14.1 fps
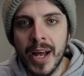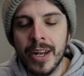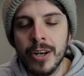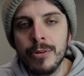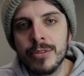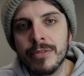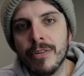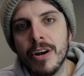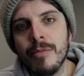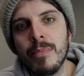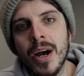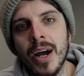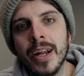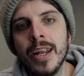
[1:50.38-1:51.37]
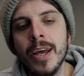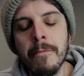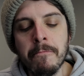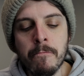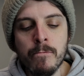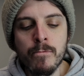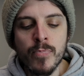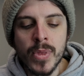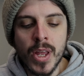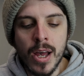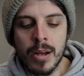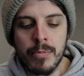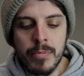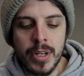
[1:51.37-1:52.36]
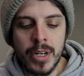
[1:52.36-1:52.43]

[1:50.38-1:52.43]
Ben, who's a friend of mine, um,